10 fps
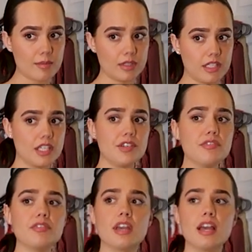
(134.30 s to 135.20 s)
I
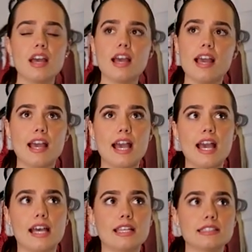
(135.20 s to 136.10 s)
believe.
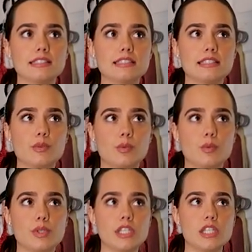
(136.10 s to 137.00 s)
And
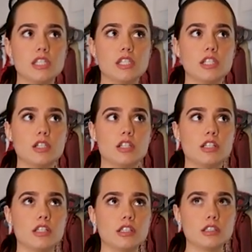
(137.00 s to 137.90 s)
we,
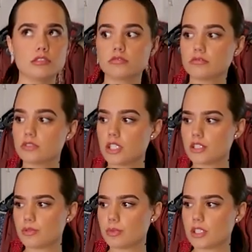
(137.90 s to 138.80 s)
what
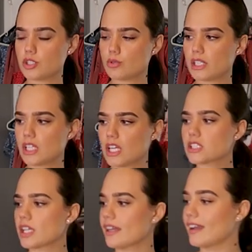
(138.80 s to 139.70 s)
else are we doing
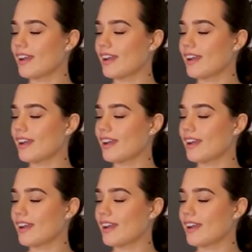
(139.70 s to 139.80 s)
that day?